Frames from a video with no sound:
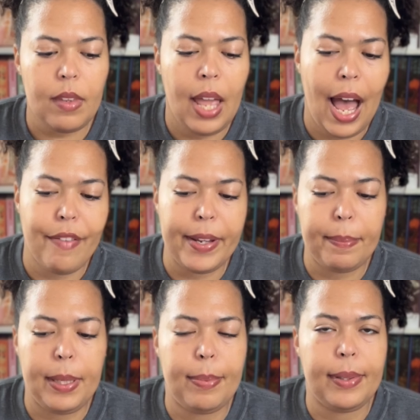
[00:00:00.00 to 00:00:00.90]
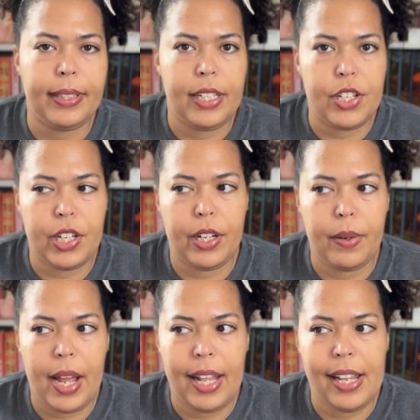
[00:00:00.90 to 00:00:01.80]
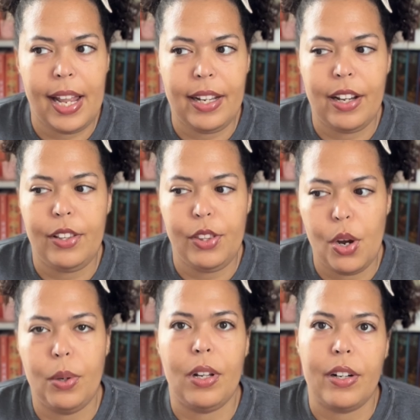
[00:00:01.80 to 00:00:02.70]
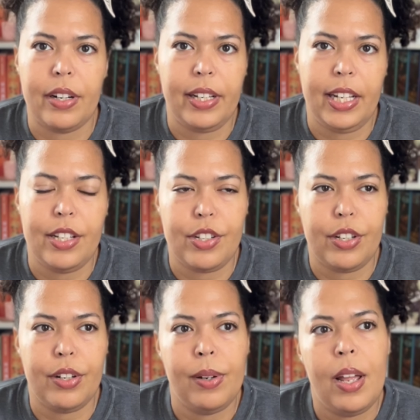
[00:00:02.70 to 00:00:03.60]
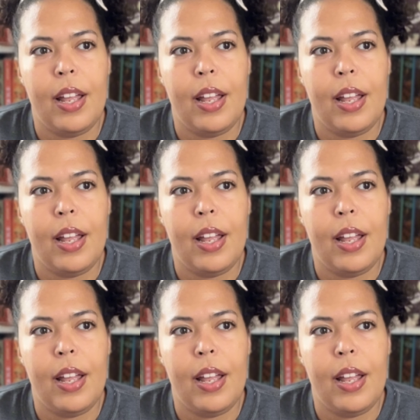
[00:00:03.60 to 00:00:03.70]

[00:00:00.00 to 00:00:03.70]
having people need you and then no longer need you